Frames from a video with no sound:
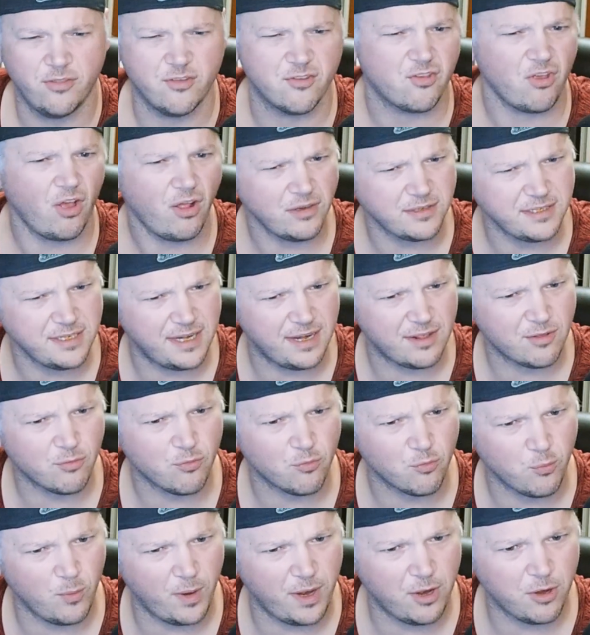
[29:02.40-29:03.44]
The saltiness
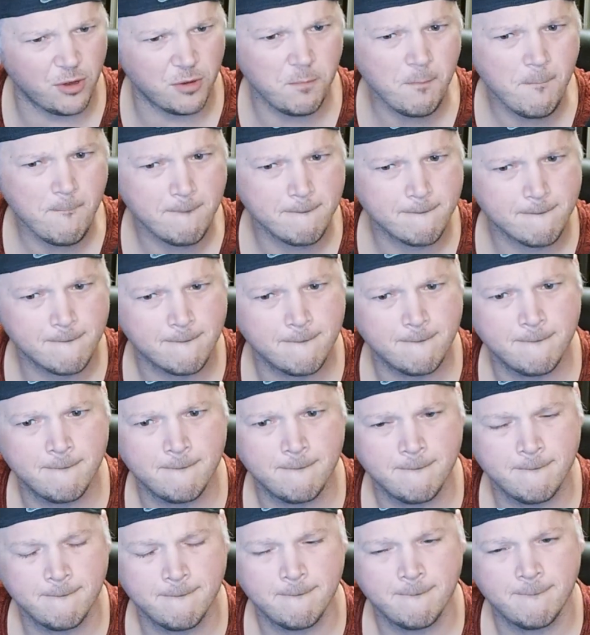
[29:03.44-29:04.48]
was weird.
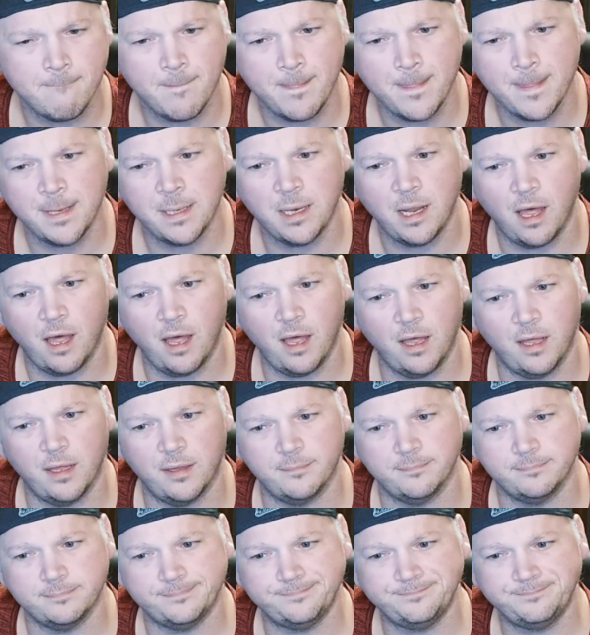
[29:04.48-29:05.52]

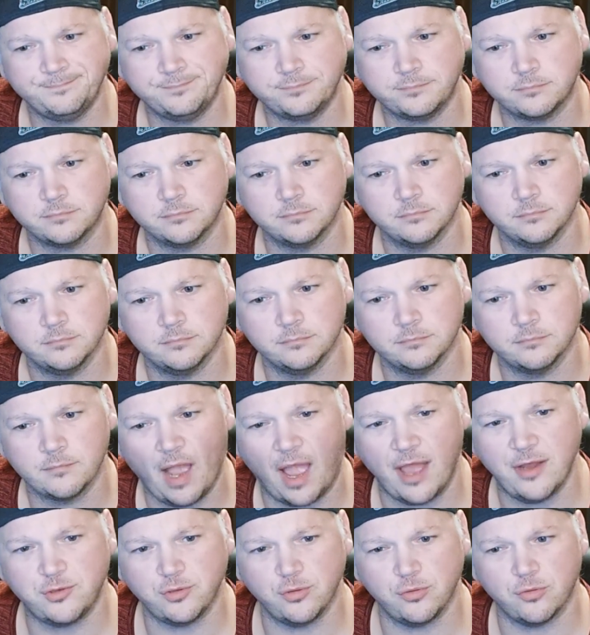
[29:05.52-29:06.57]
Um,
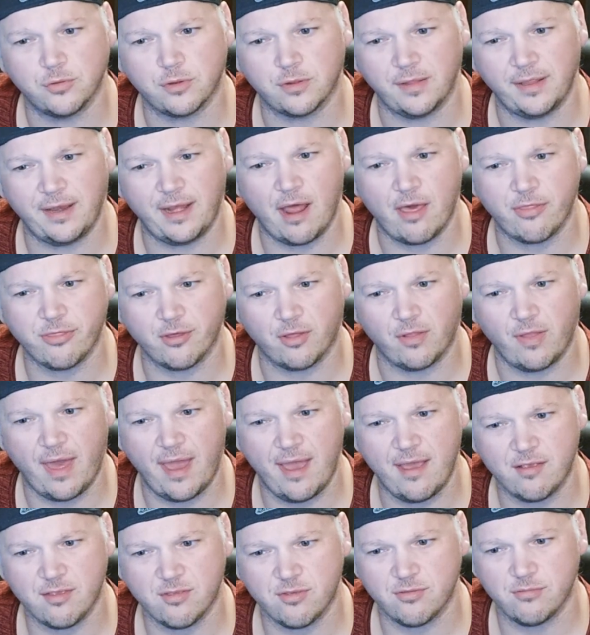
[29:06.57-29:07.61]
I do clean out the
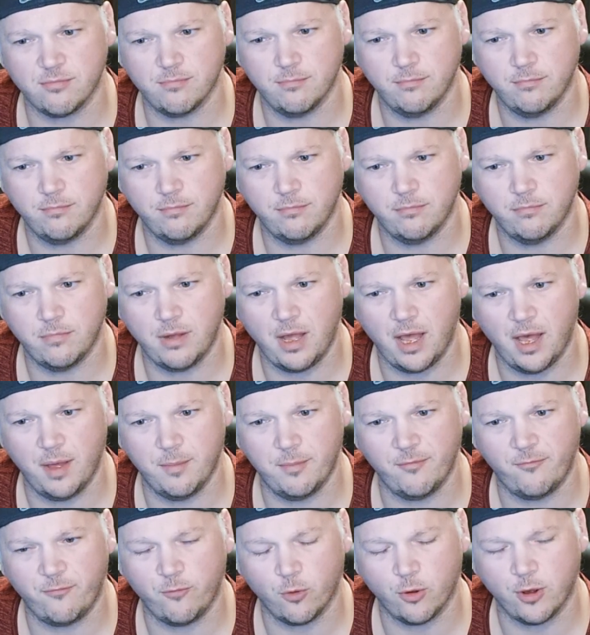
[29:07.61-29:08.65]
glass
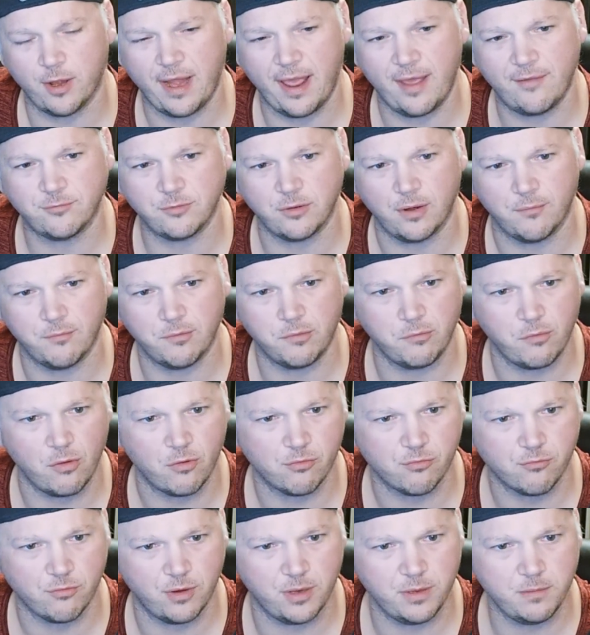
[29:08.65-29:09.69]
before and after every
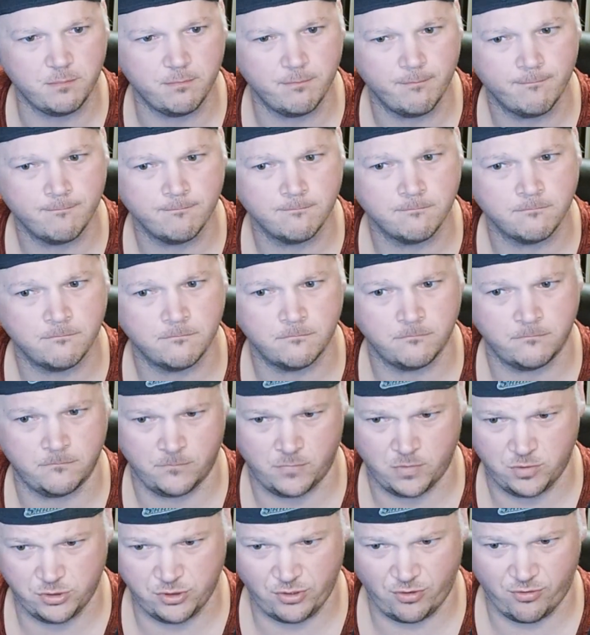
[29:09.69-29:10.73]
roast rate
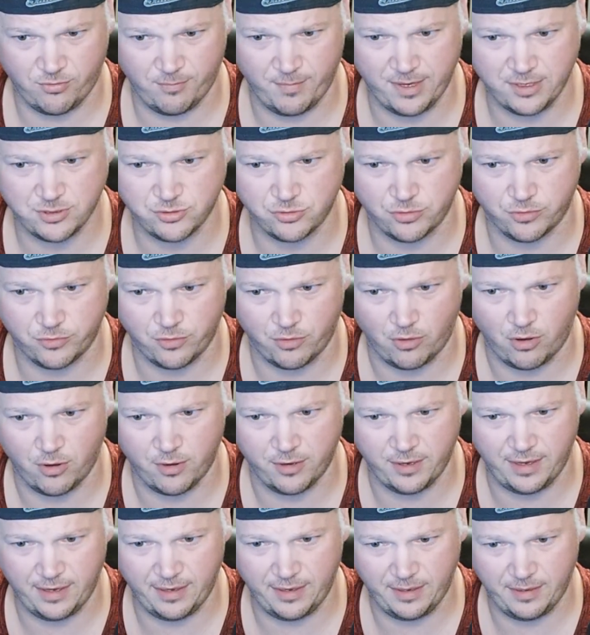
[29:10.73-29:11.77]
just to make sure there
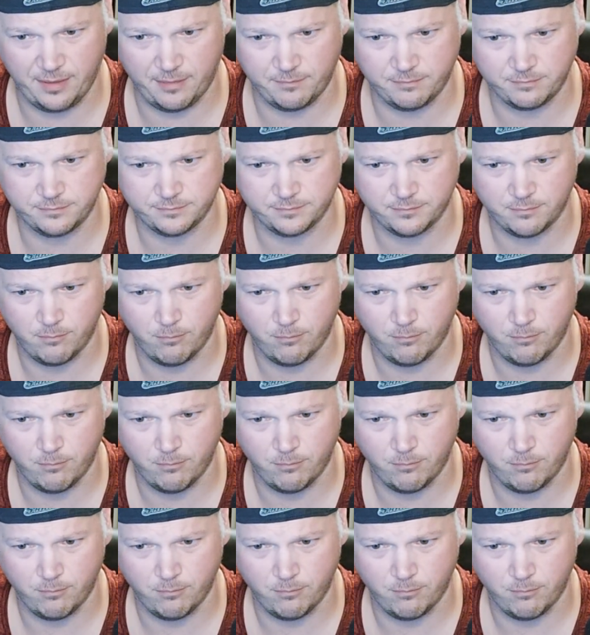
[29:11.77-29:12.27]
aren't anything